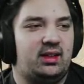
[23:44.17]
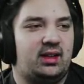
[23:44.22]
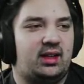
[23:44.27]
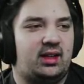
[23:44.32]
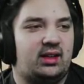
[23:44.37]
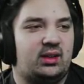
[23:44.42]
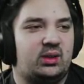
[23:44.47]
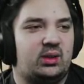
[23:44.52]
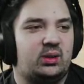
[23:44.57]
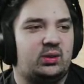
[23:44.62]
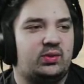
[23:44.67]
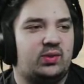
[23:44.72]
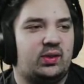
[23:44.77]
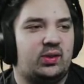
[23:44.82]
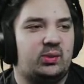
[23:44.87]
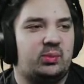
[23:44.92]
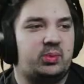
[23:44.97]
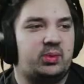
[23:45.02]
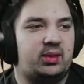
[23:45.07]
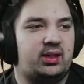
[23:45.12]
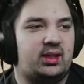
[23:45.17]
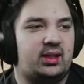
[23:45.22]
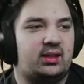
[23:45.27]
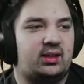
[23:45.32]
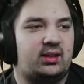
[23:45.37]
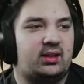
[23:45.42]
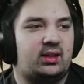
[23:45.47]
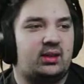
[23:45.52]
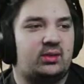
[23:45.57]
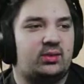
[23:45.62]
I don't know if I would put that
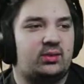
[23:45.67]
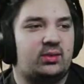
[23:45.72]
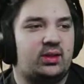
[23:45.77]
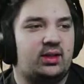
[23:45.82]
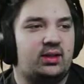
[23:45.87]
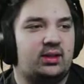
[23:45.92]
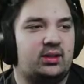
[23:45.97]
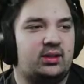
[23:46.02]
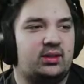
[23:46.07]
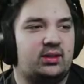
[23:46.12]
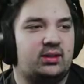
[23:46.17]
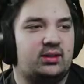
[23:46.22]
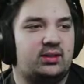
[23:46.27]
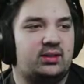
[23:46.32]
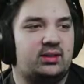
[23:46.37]
on Alfredo.